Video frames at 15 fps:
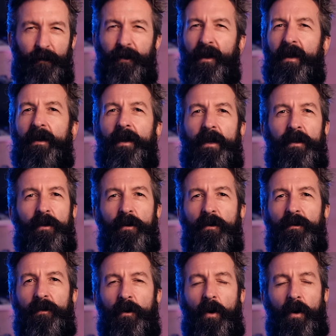feel that
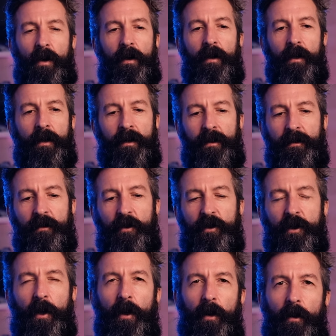you've got just
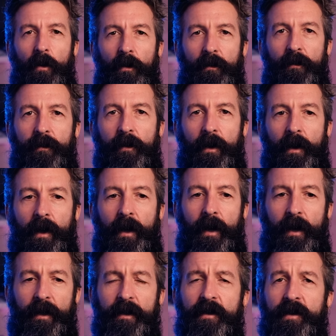a love
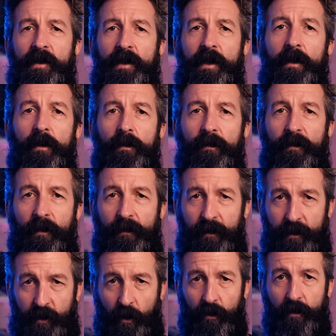and a skill for
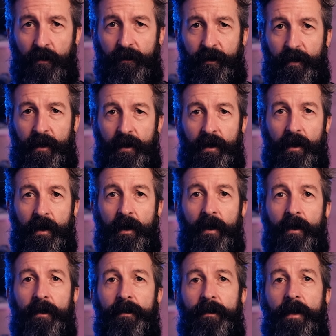photography,
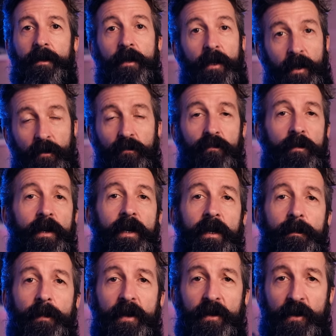then you can really
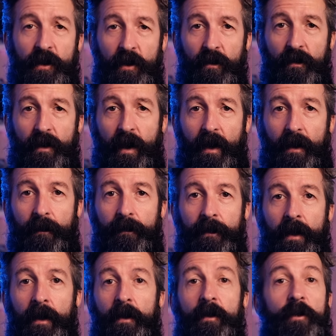pursue that.
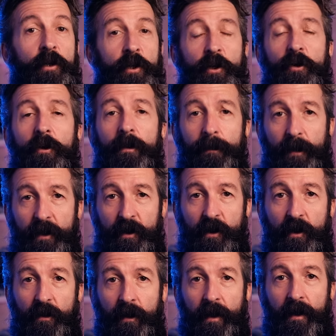You should
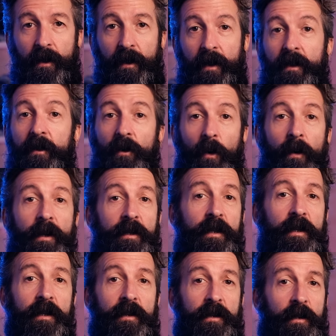pursue it. You owe it
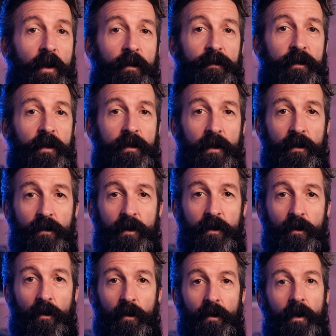to yourself to do
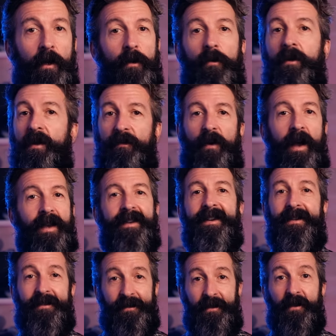so. Look, if I
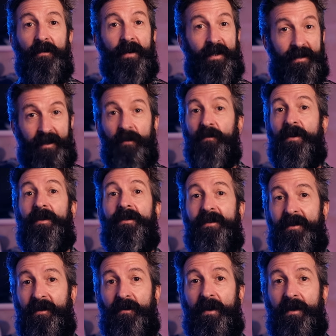can do it, you can
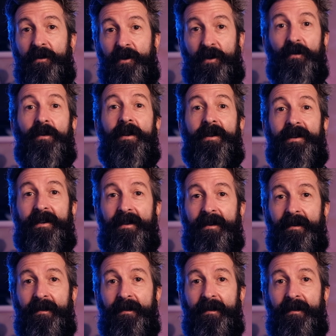do it, surely.